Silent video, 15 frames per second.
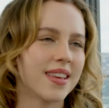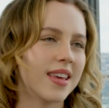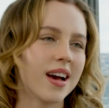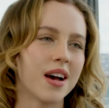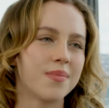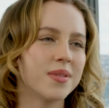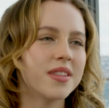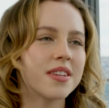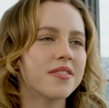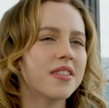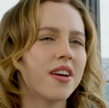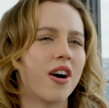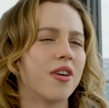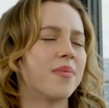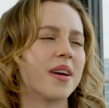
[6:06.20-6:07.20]
Yeah, but
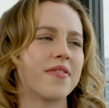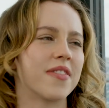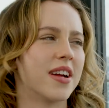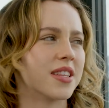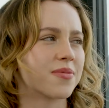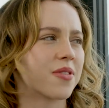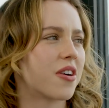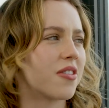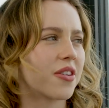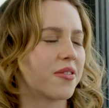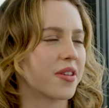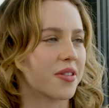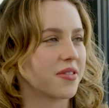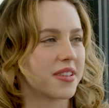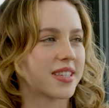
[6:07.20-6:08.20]
literally all my friends were all
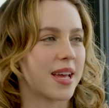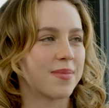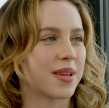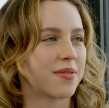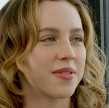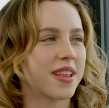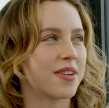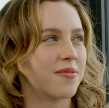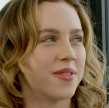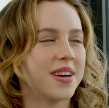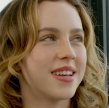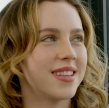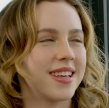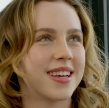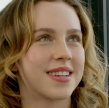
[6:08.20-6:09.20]
going through the same thing. We're like,
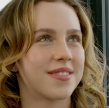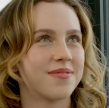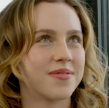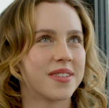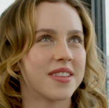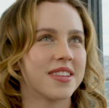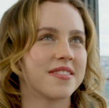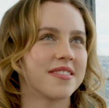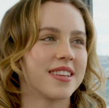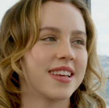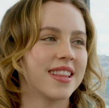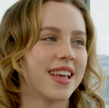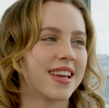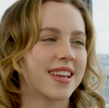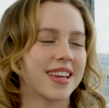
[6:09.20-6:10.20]
what? Like, we're
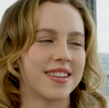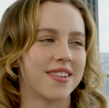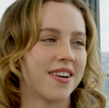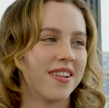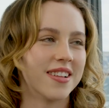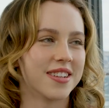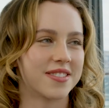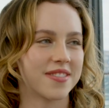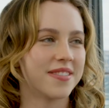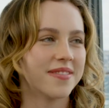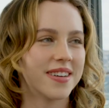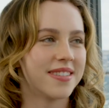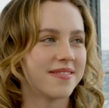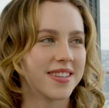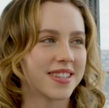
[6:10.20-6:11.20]
literally like in we're college. Right?
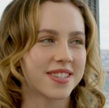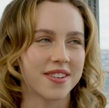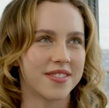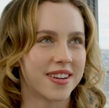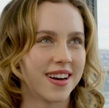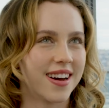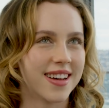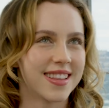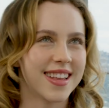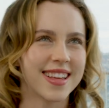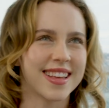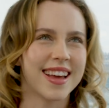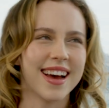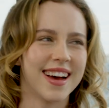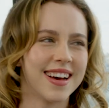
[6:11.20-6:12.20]
What, what is going on?
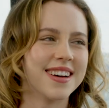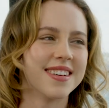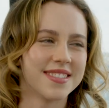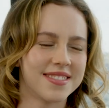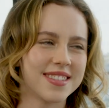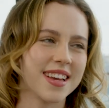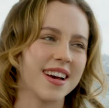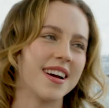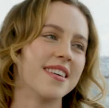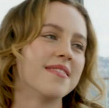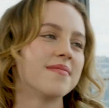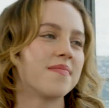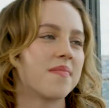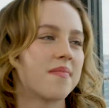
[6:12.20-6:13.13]
Like, yeah, yeah. yeah.